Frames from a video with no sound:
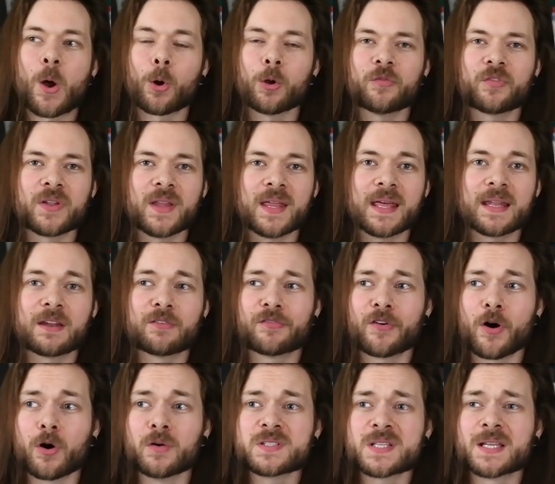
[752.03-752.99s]
Hopefully it
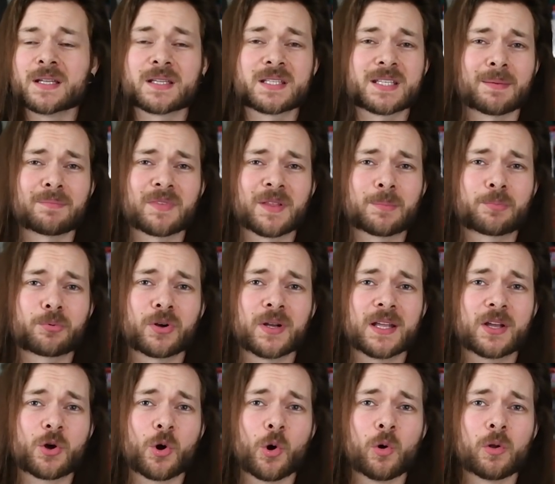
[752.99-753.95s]
evolves into something
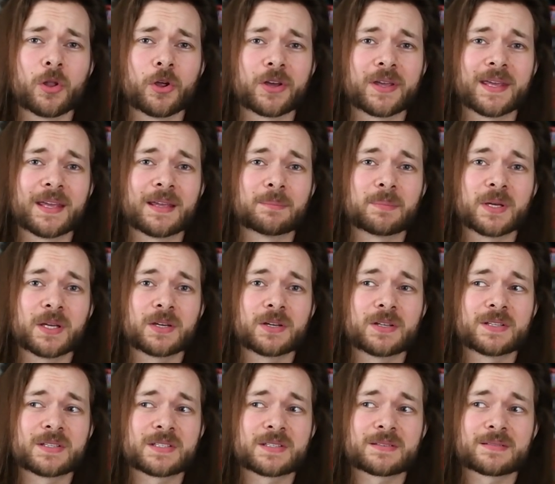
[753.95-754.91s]
pretty cool looking
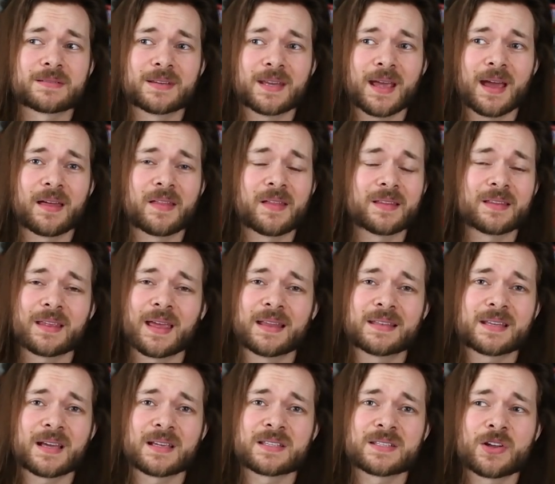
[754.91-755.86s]
because, yeah, it,
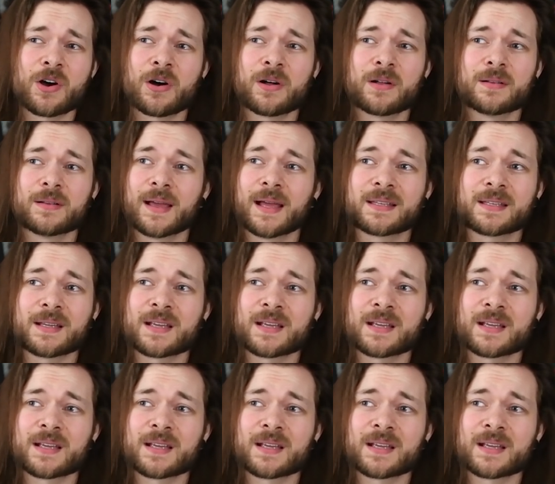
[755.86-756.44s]
it does not, it